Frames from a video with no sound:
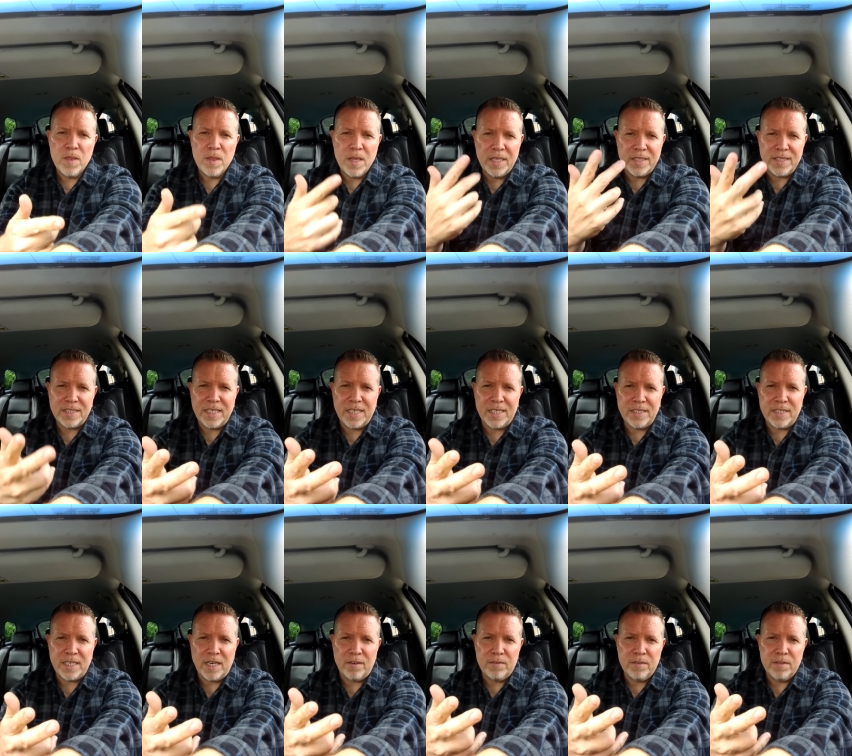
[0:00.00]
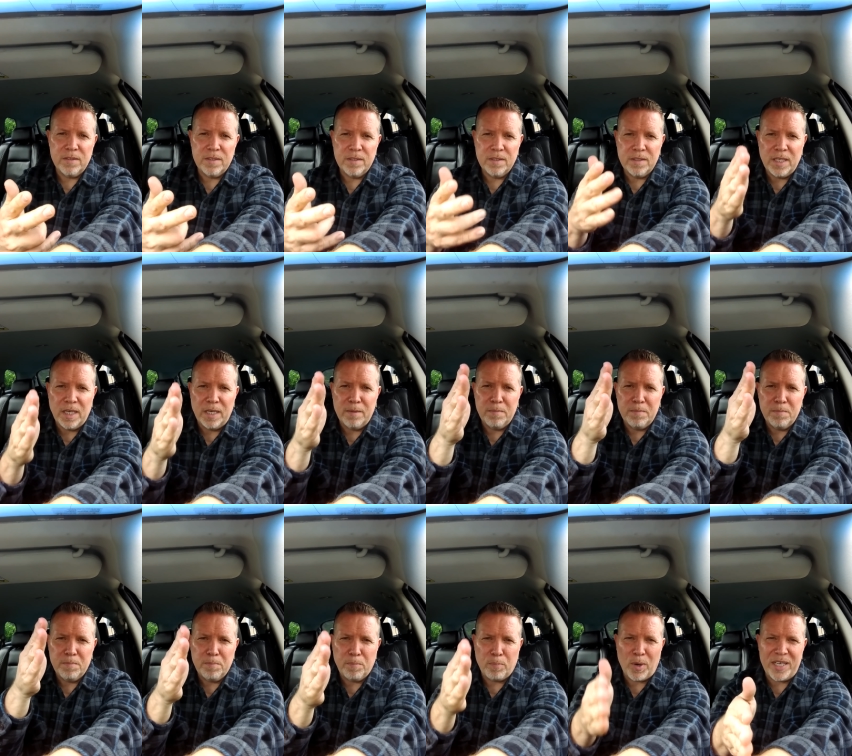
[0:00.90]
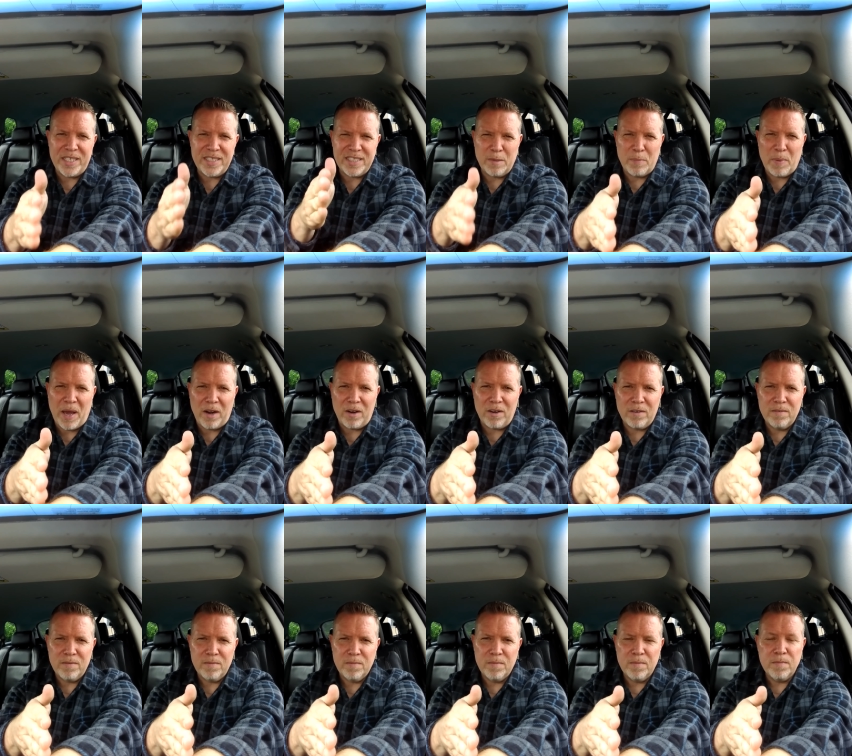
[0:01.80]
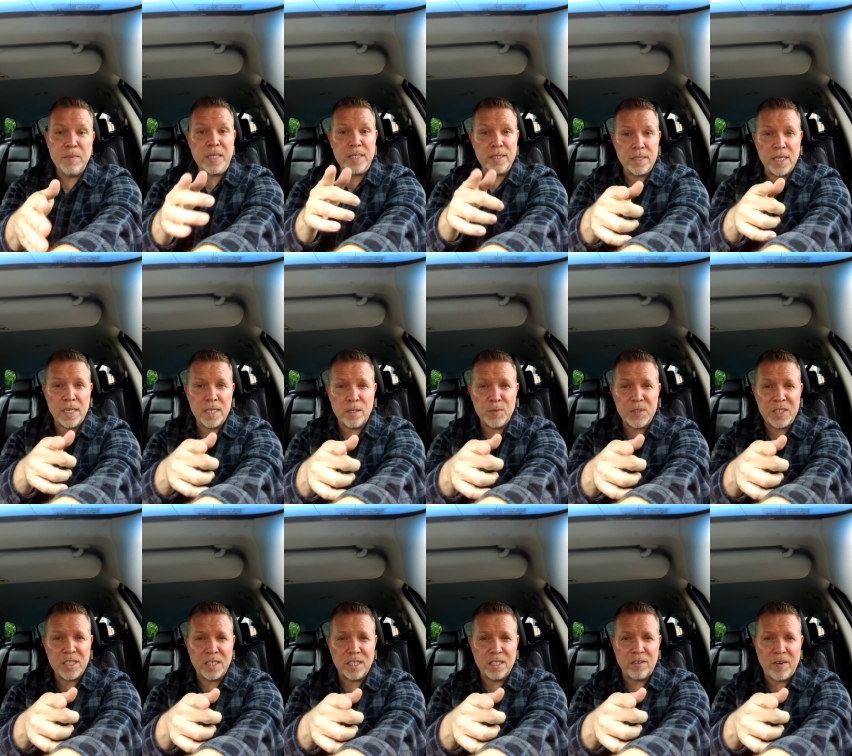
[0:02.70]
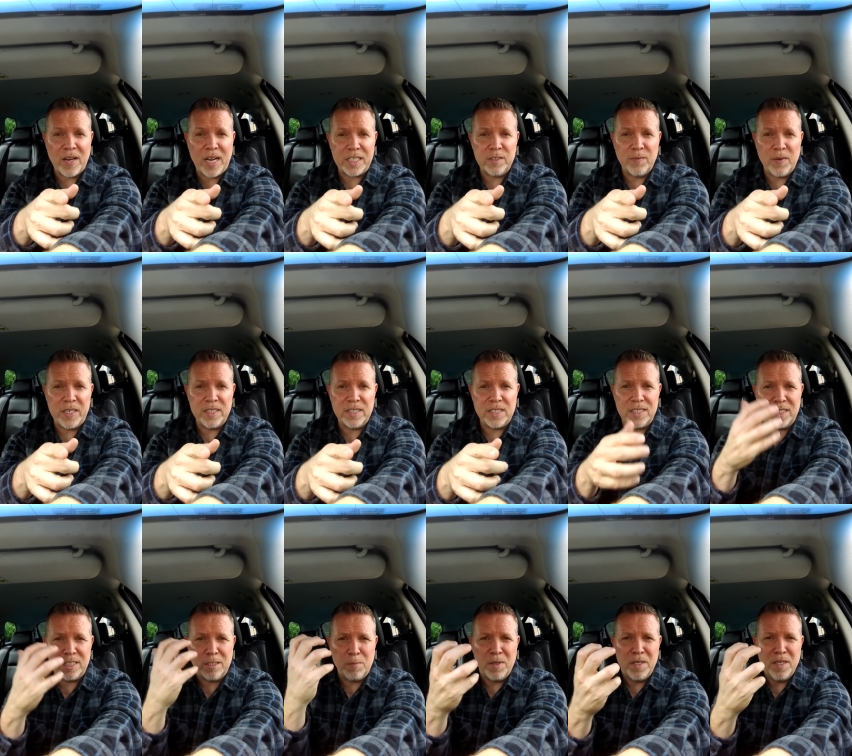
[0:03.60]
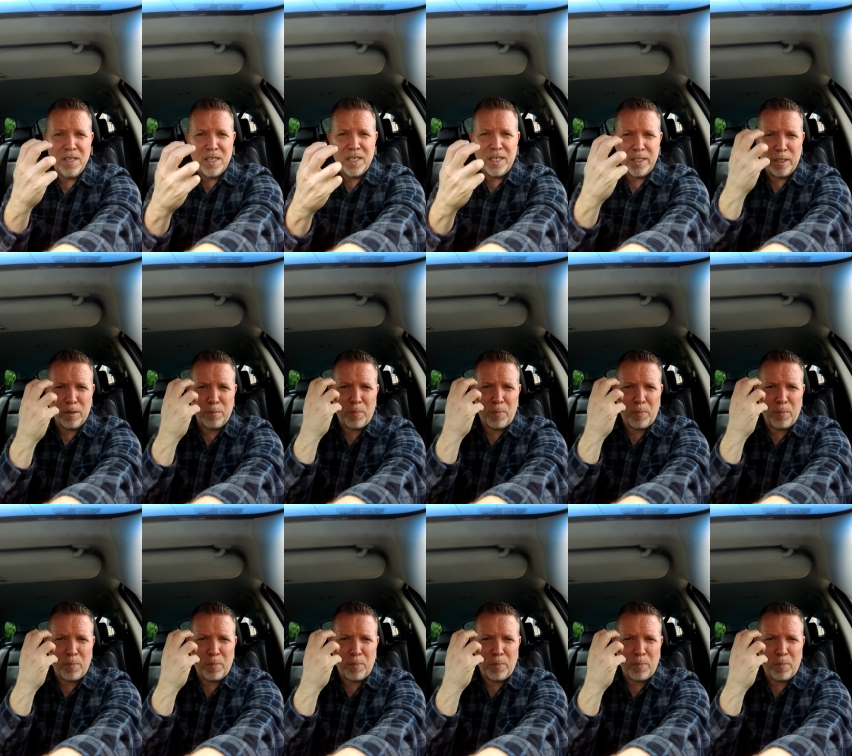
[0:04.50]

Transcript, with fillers: that stands out, that breaks the pattern. Because then the reticular activating system in your